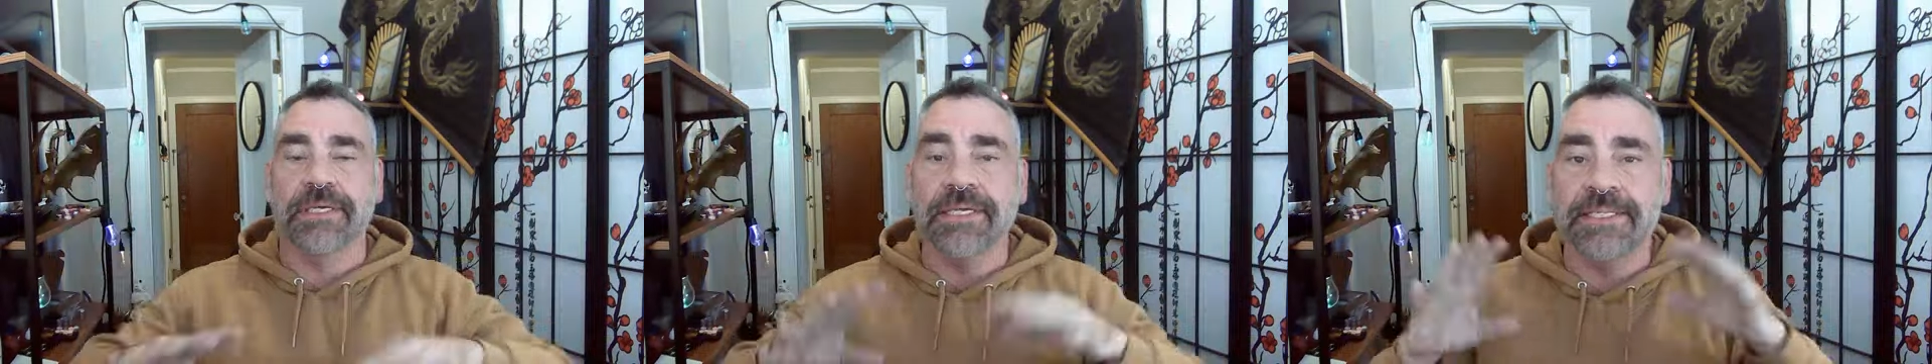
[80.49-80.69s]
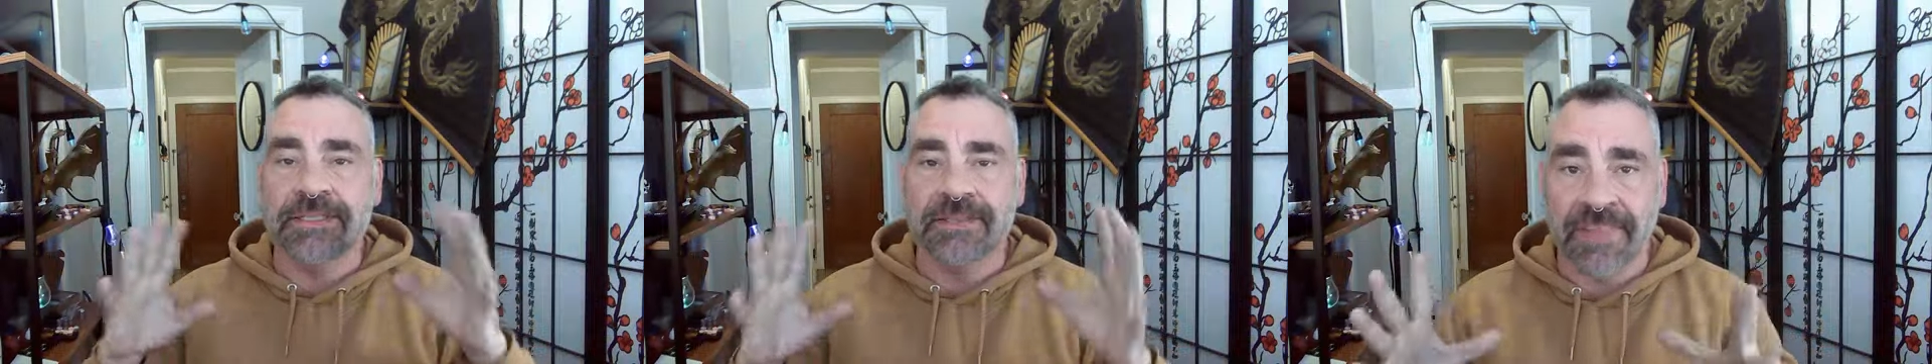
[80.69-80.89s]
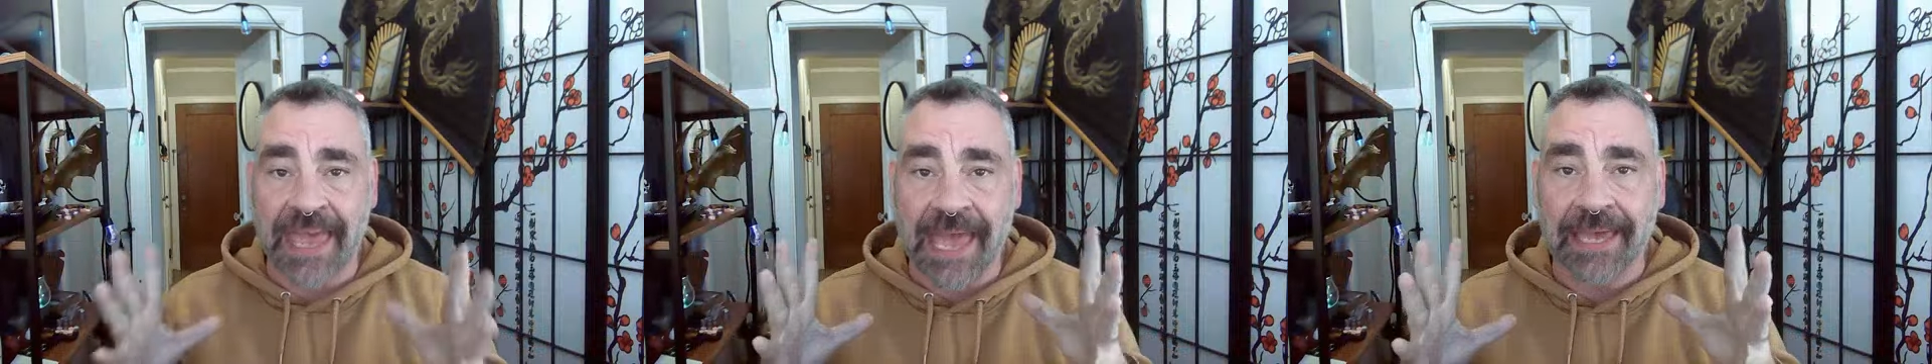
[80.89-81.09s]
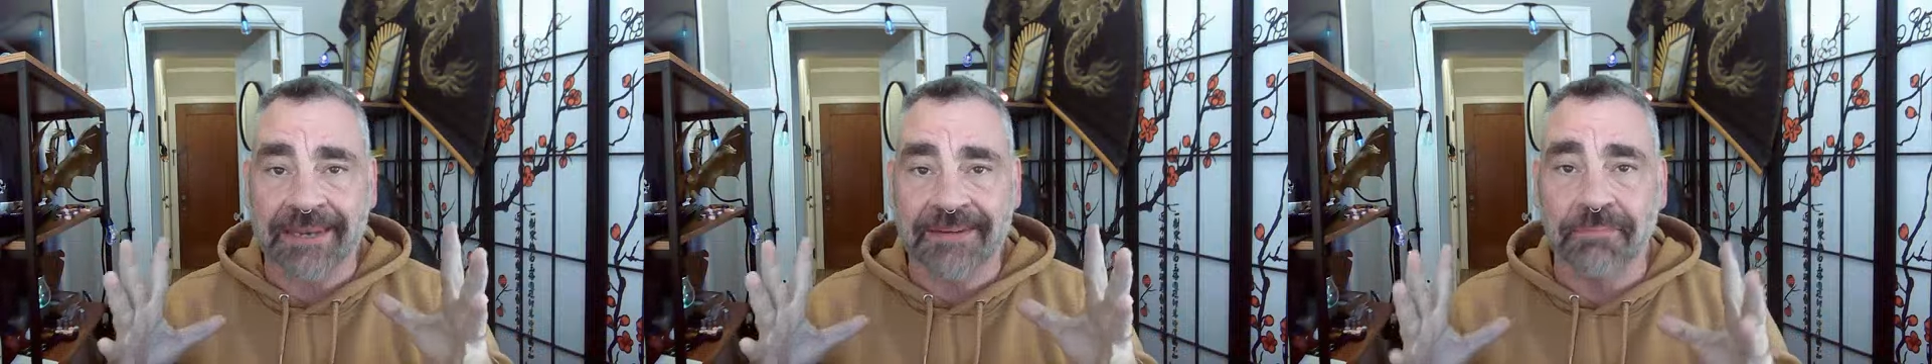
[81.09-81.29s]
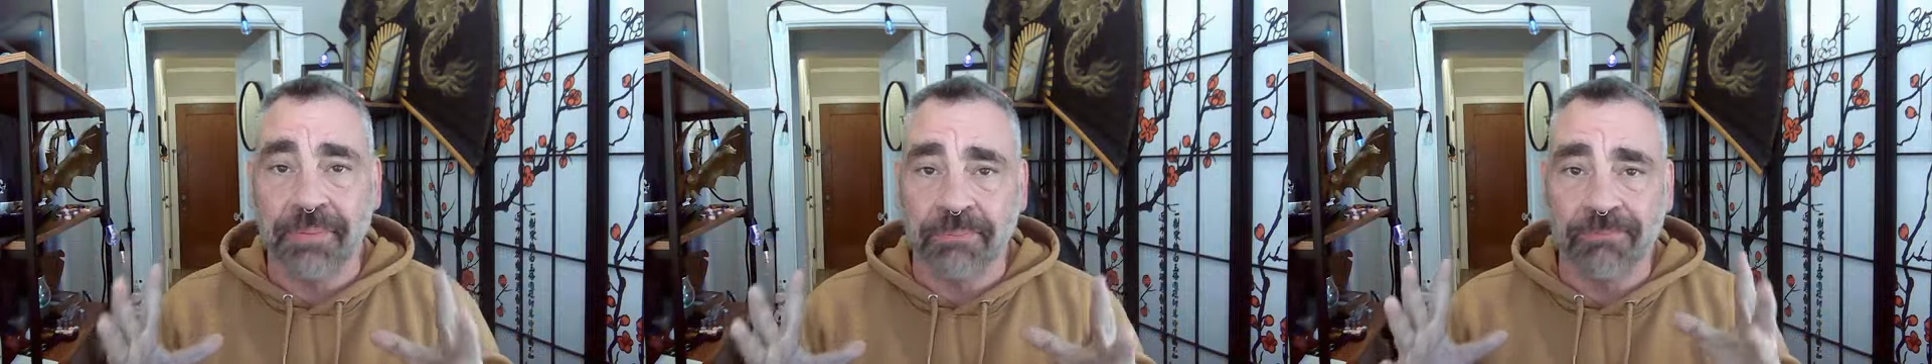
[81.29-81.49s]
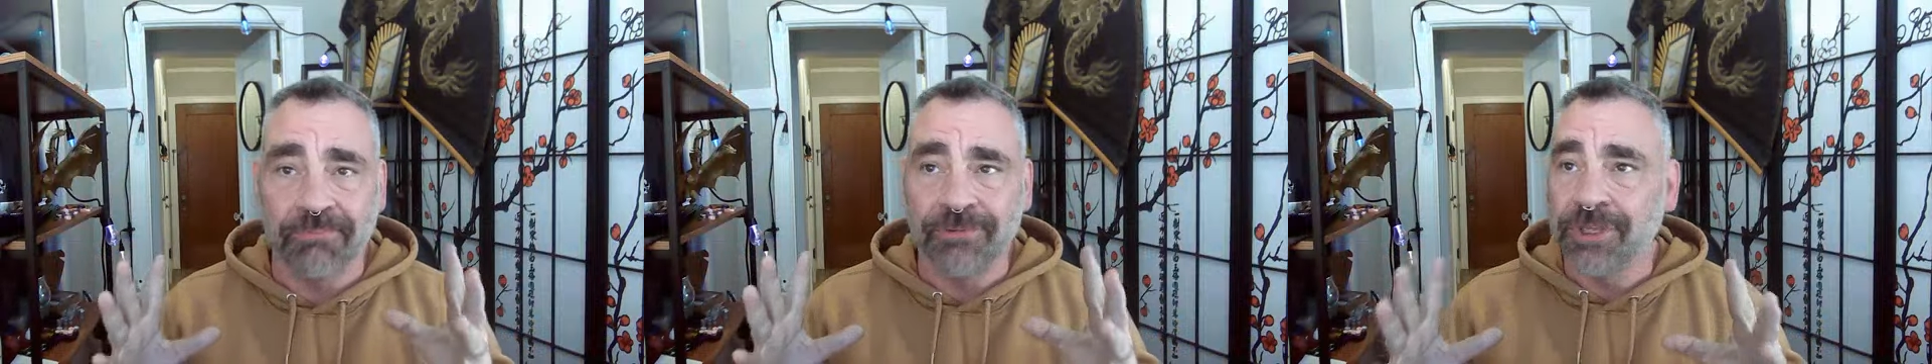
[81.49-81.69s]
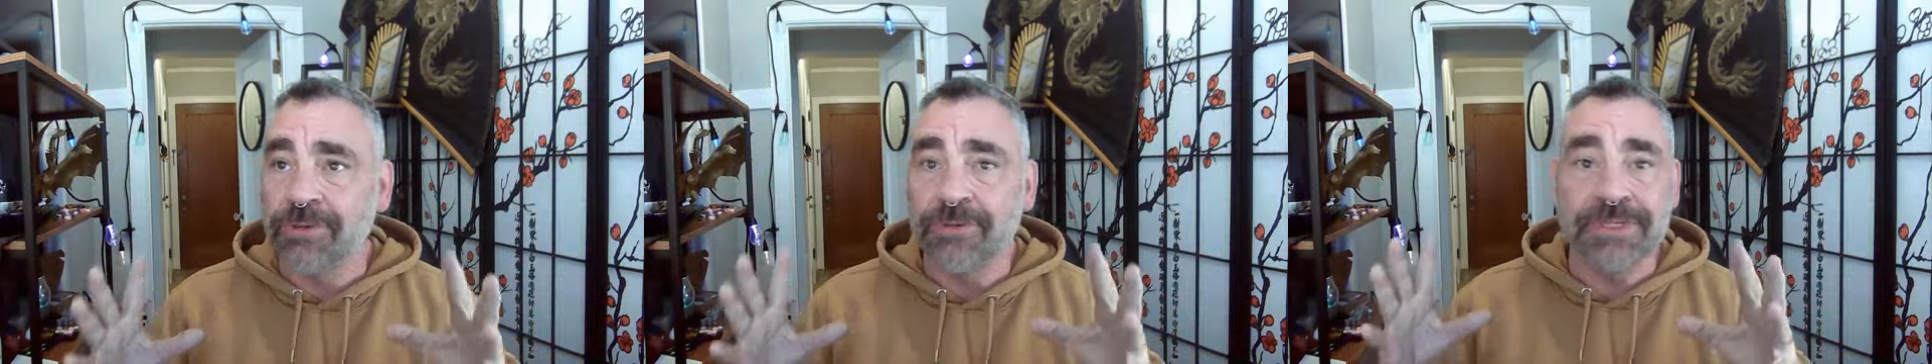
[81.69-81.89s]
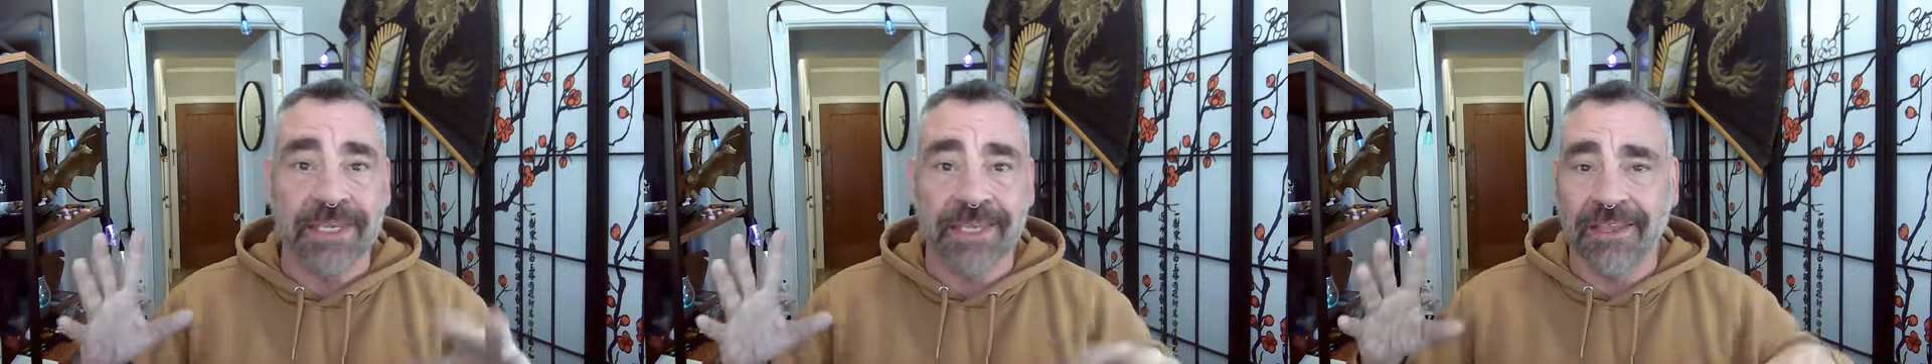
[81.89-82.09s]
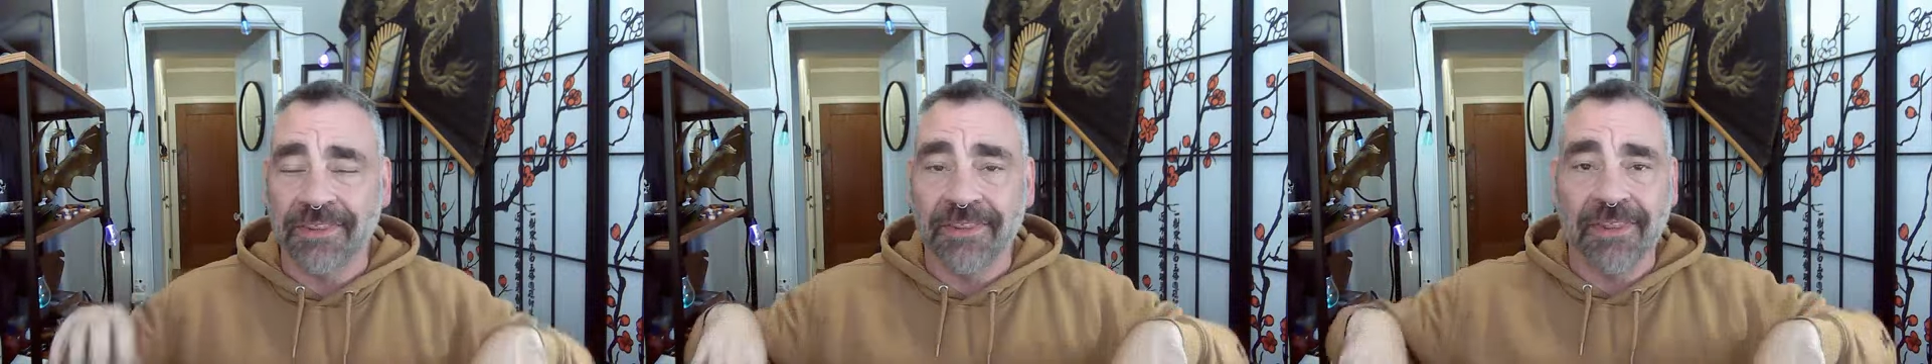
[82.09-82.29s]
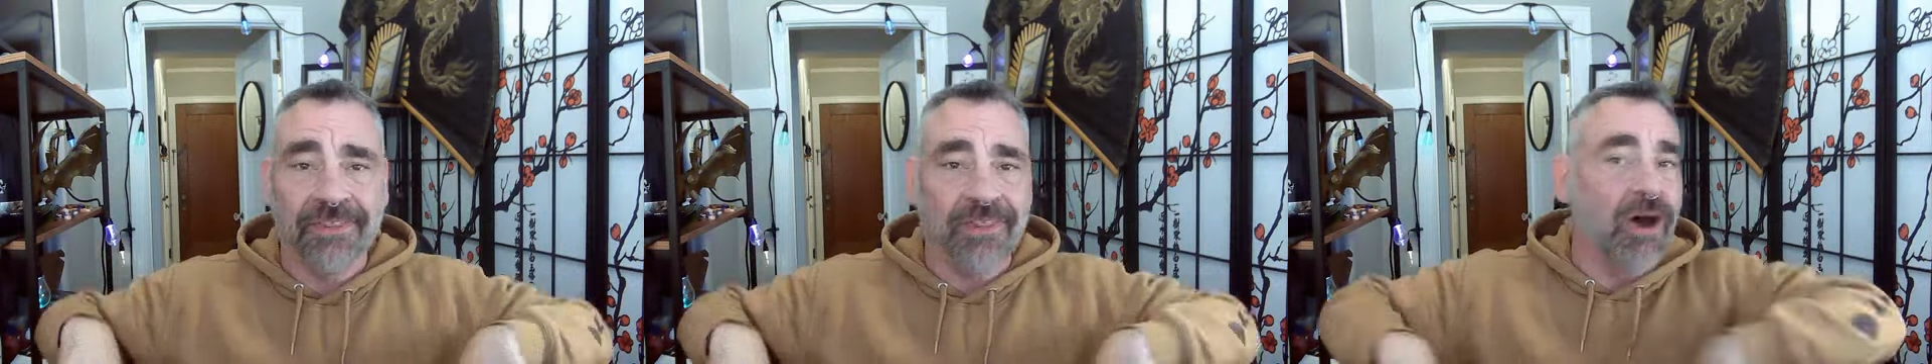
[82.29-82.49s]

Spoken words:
It's that using